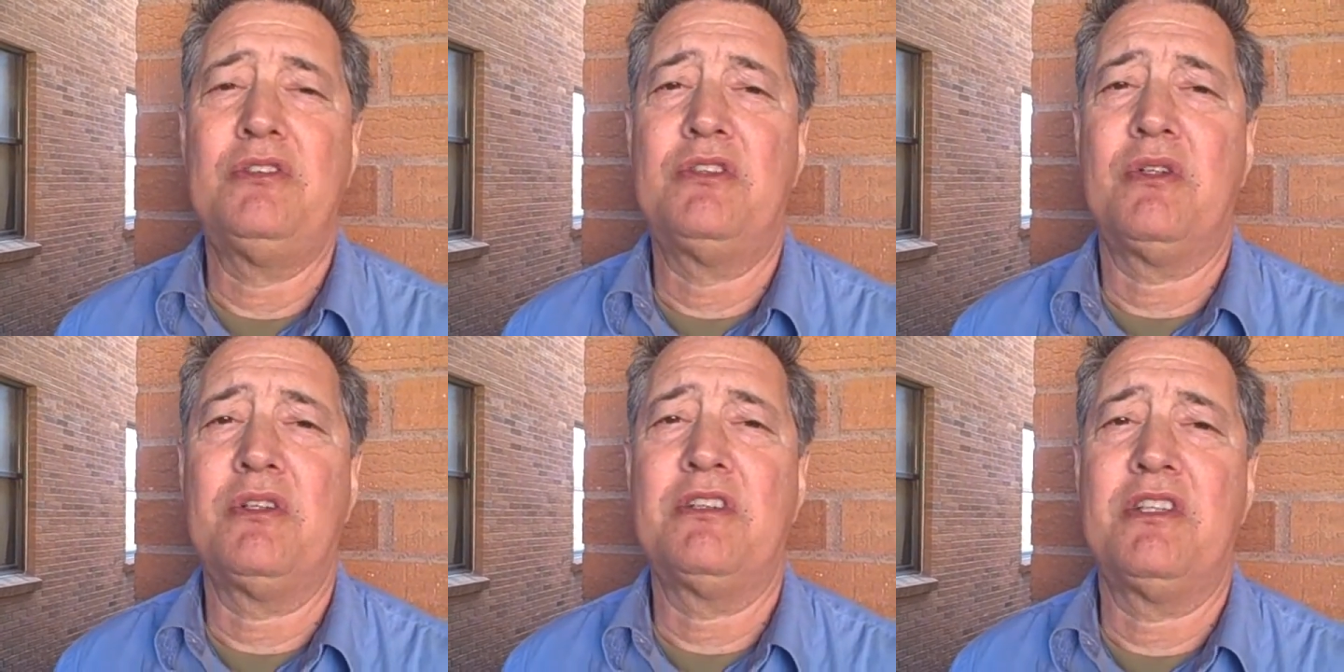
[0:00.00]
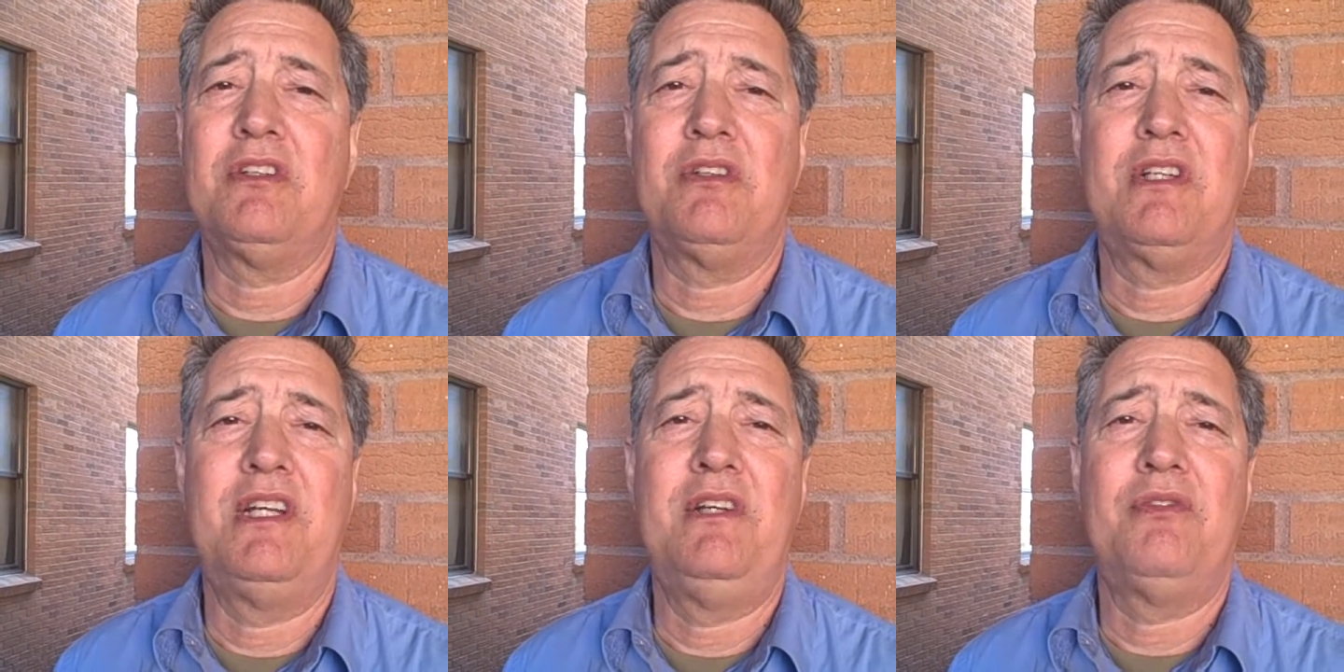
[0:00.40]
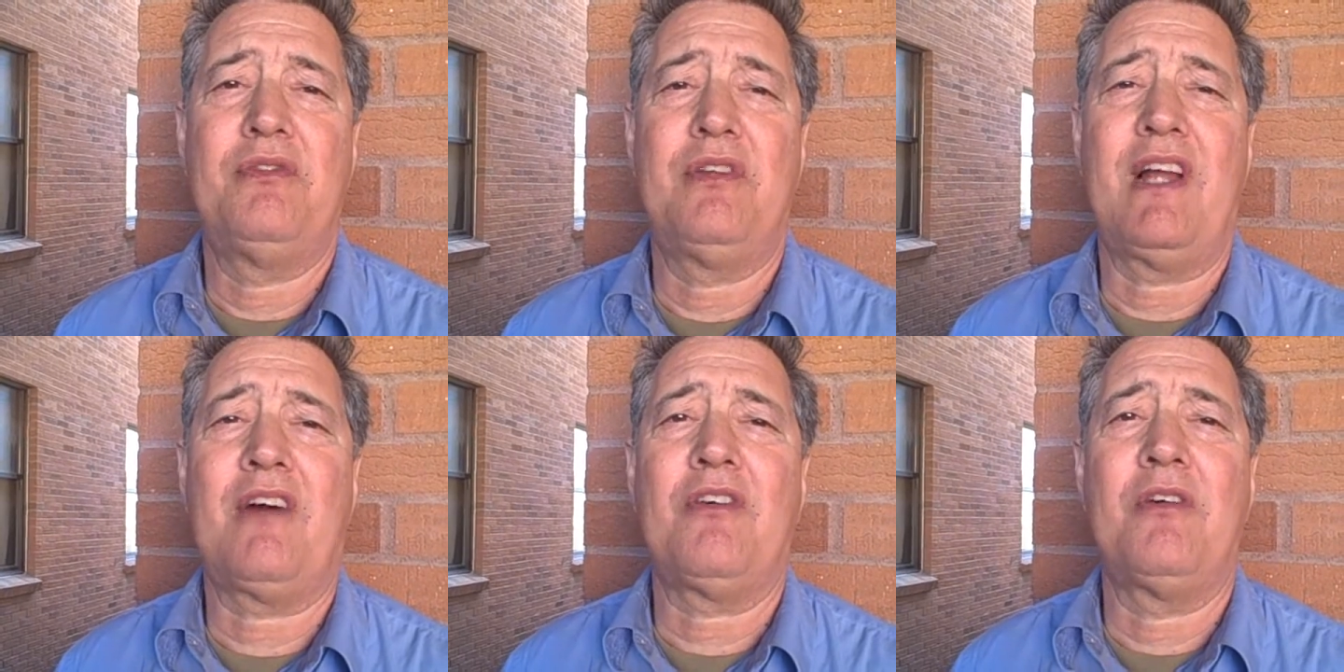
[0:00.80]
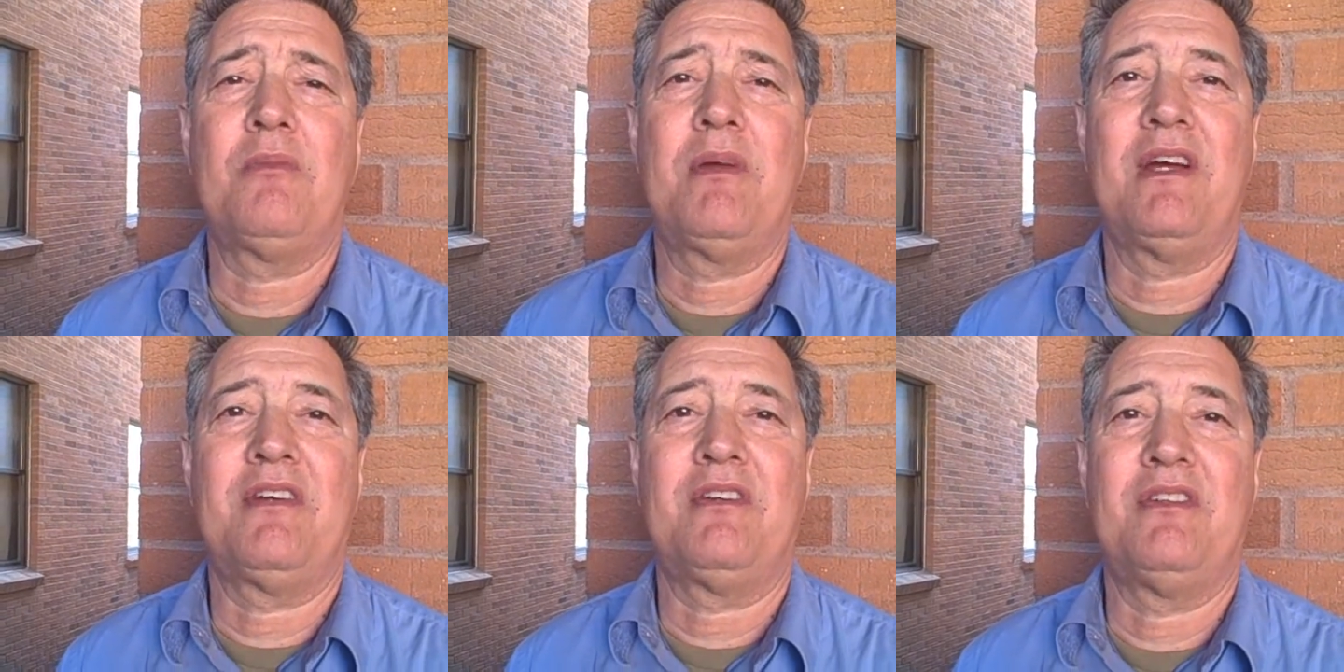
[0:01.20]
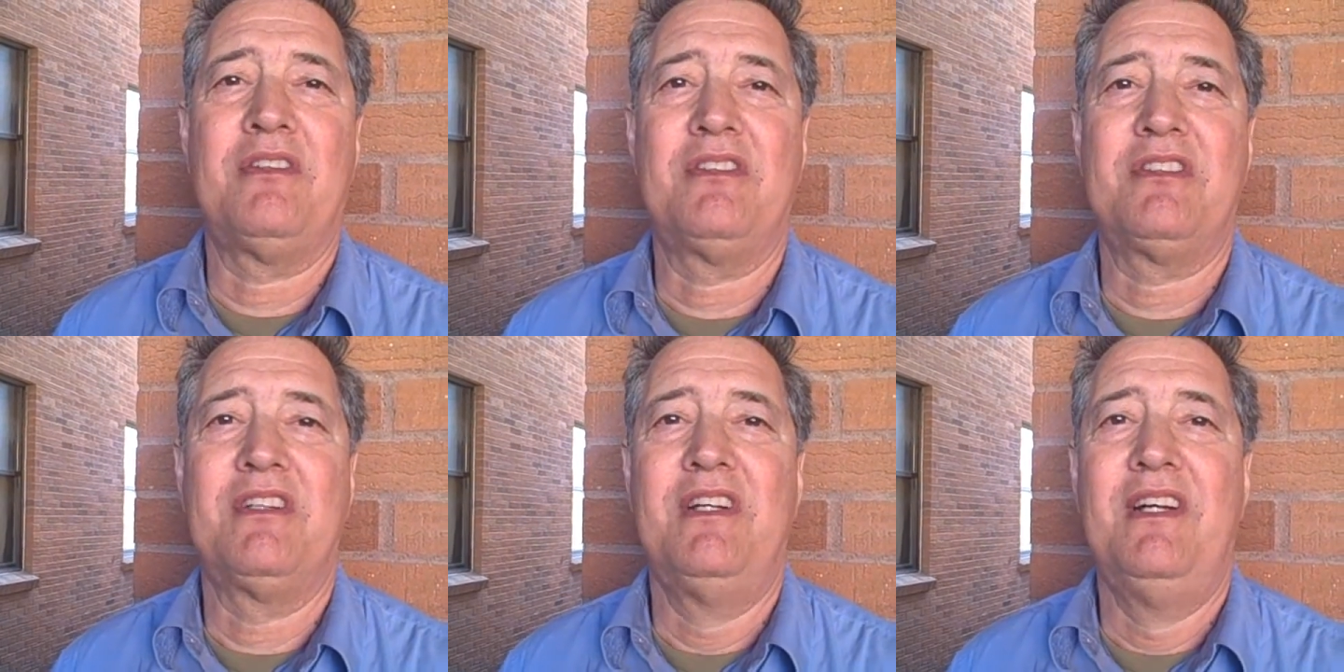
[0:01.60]
Georgia O'Keeffe flower
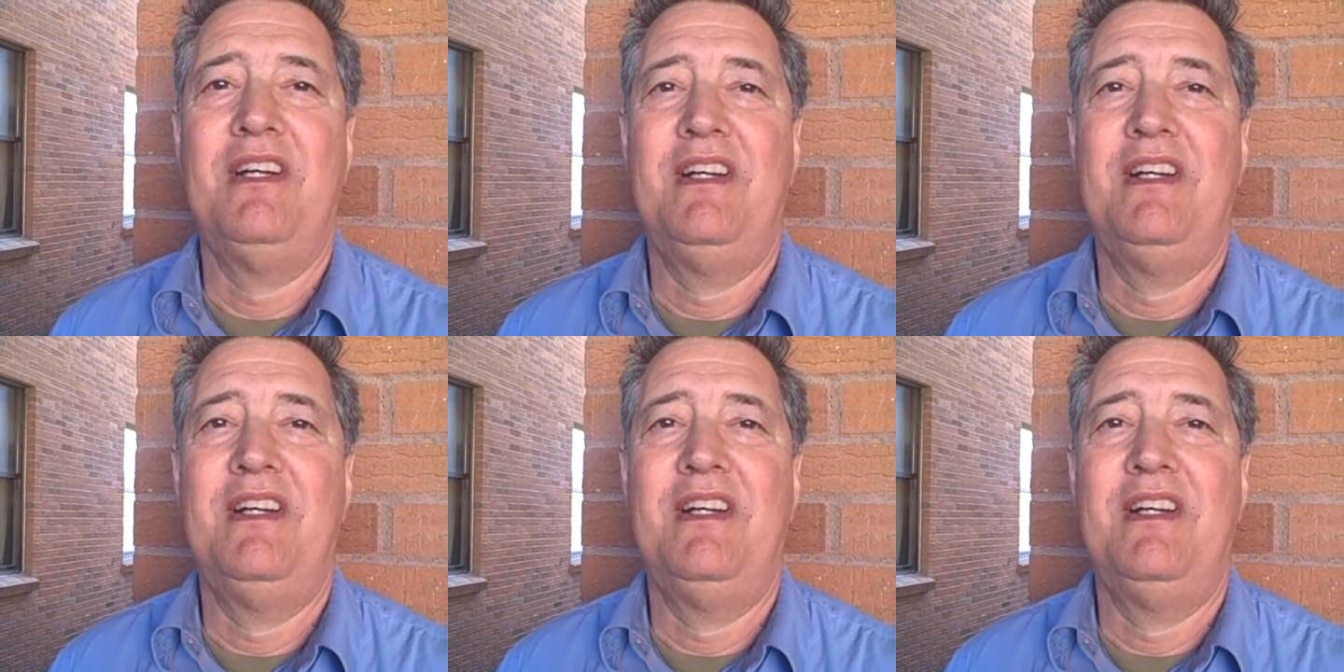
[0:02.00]
petals,